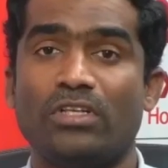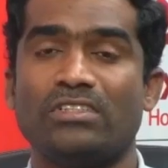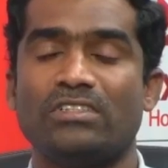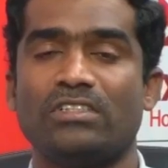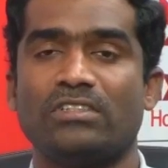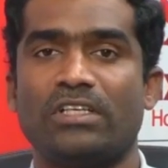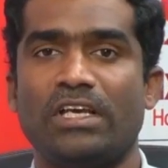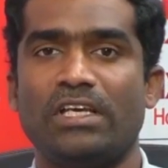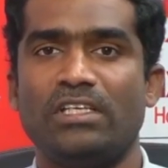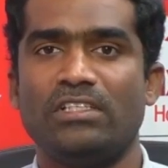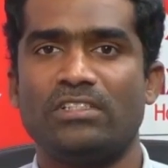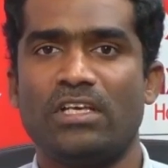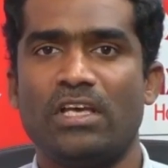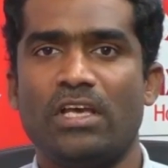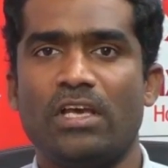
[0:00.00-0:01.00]
what is the
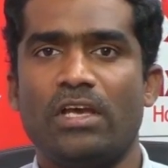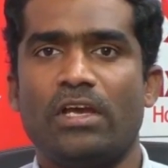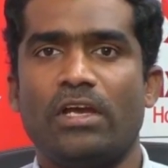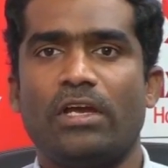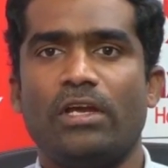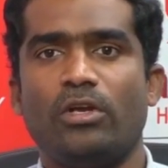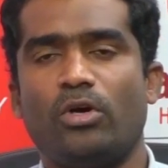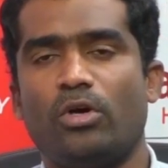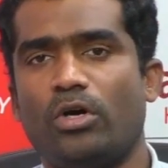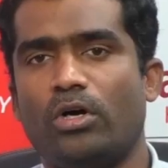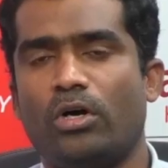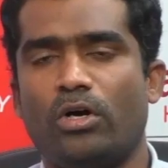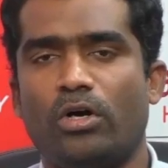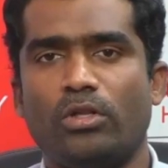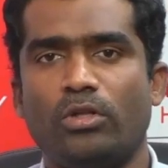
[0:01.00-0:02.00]
size, and
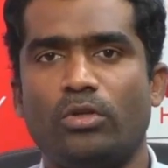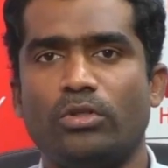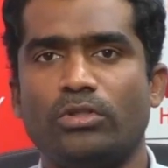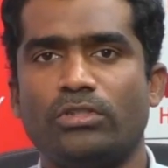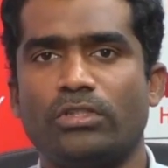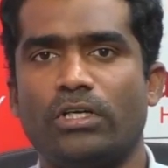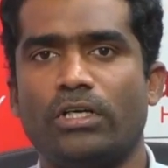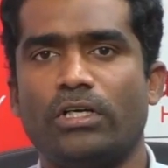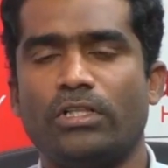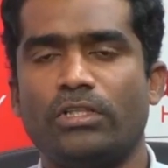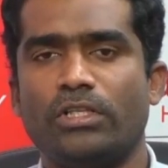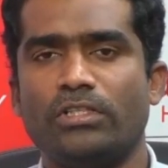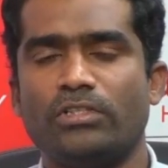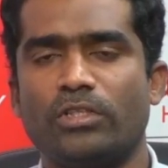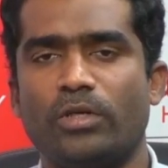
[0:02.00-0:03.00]
all those
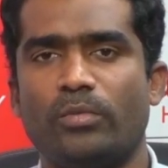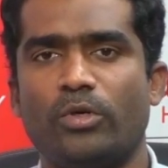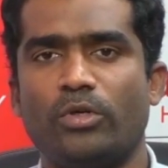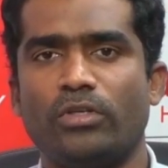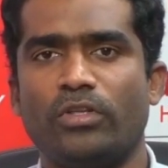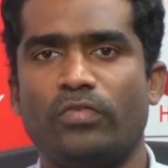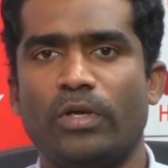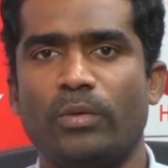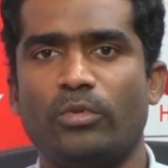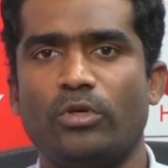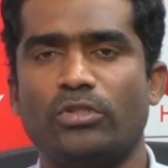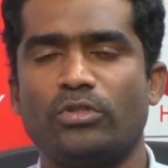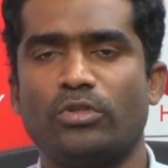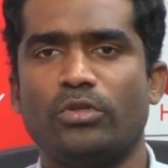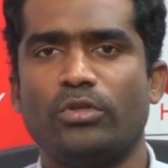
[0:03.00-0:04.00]
things about the
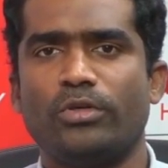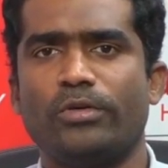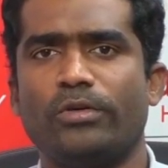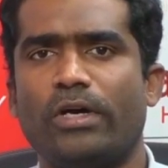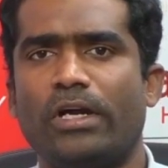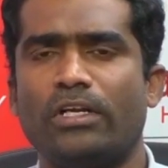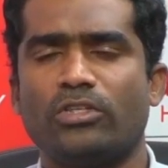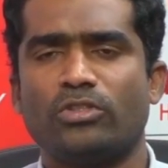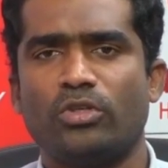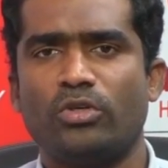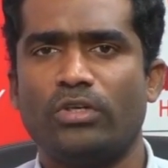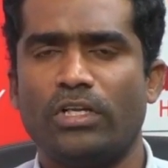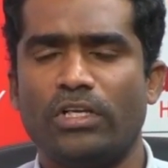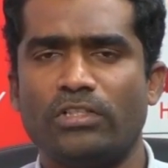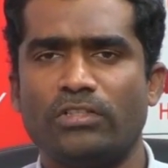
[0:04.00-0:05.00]
fibroids. So
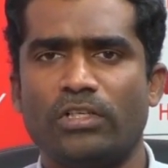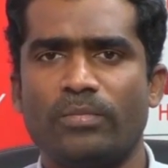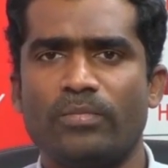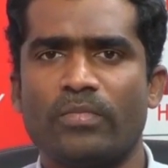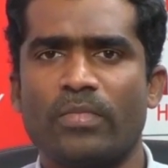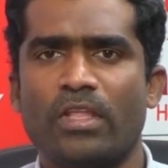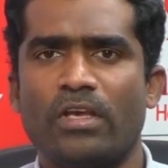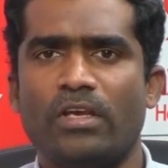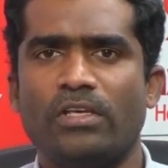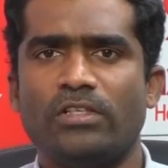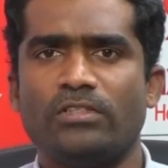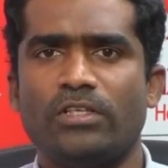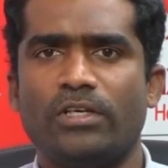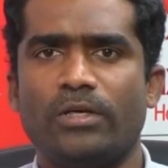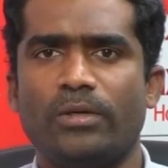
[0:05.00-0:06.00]
ultrasound
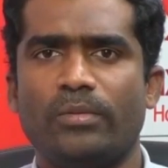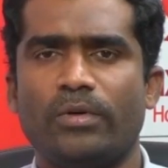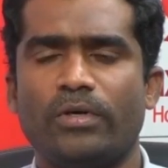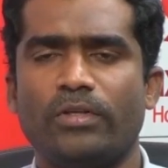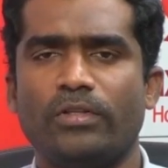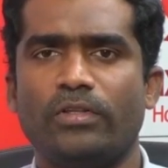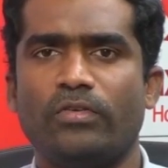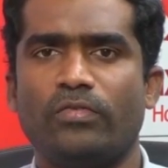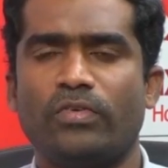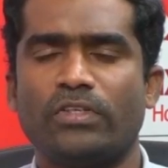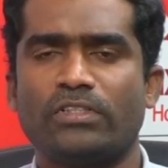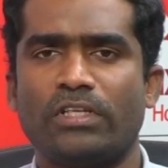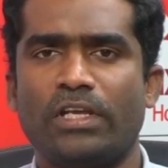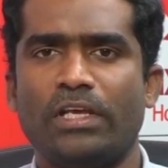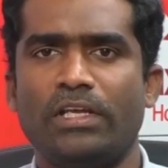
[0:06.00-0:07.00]
is the
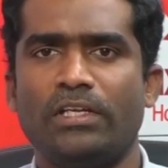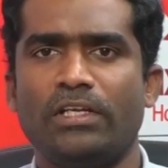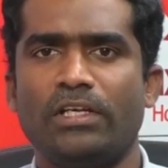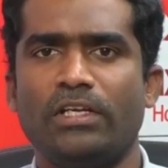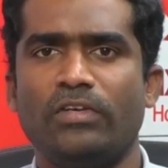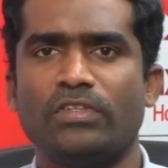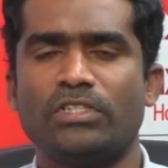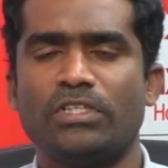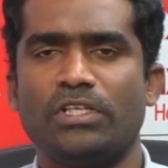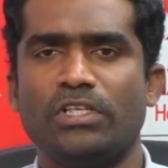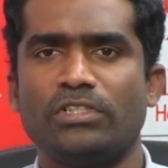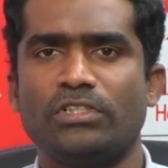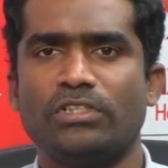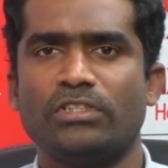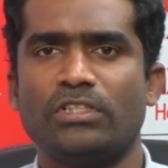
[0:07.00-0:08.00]
first line
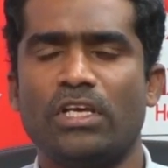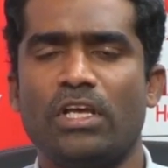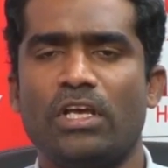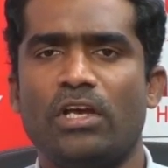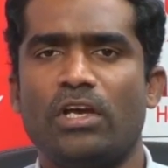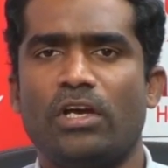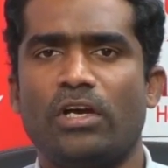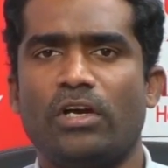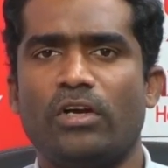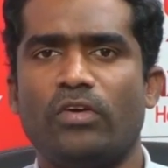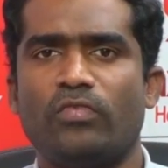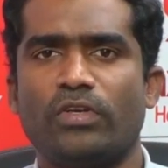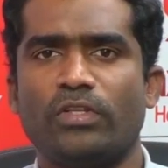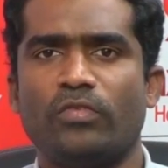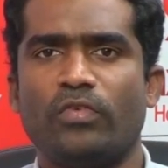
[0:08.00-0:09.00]
investigations
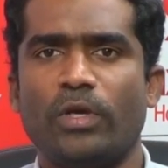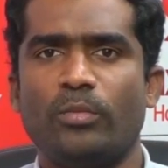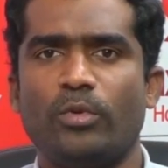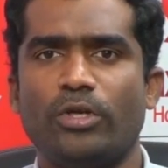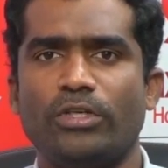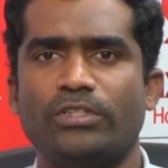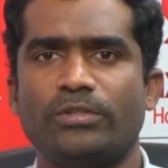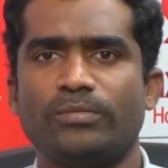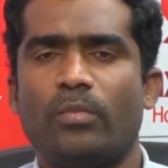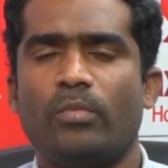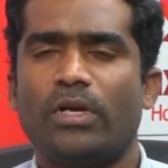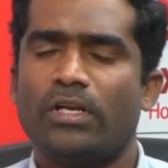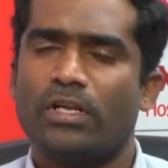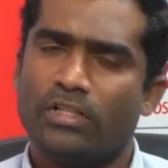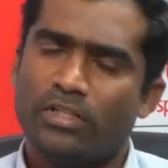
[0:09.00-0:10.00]
for the fibroids.
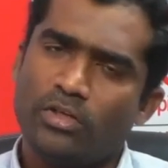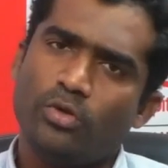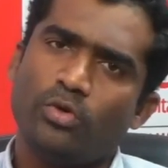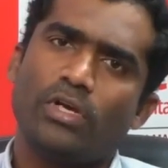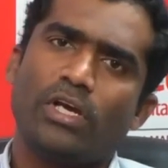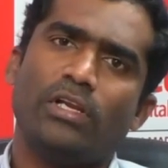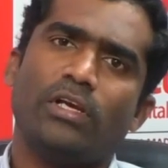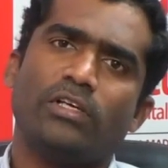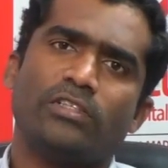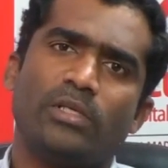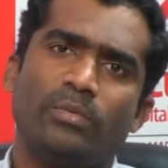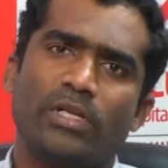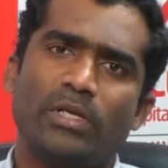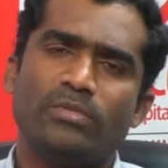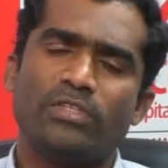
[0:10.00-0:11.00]
But you can
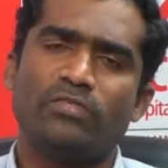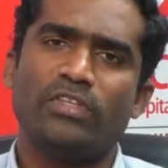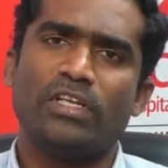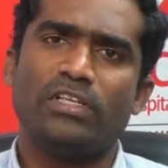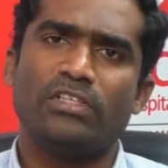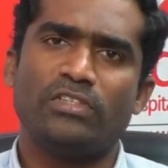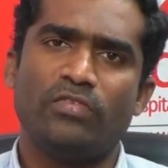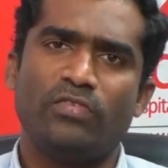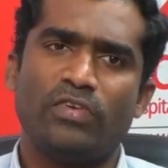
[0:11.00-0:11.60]
sometimes, if there is